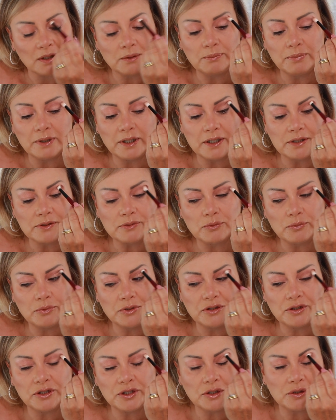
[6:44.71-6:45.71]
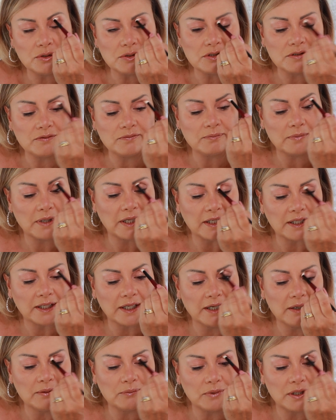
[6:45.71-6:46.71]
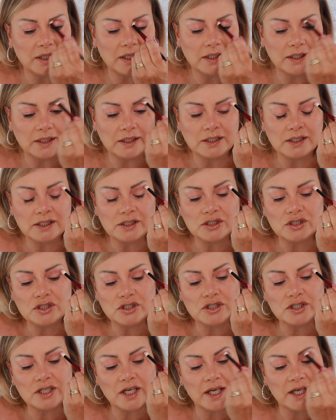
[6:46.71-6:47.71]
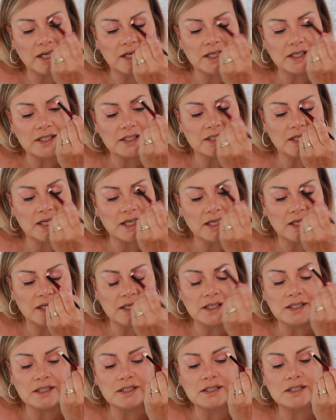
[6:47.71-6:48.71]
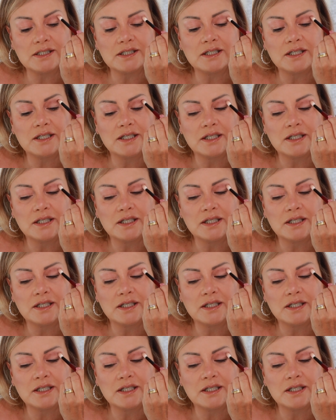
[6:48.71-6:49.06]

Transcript: But with the use of makeup and shade and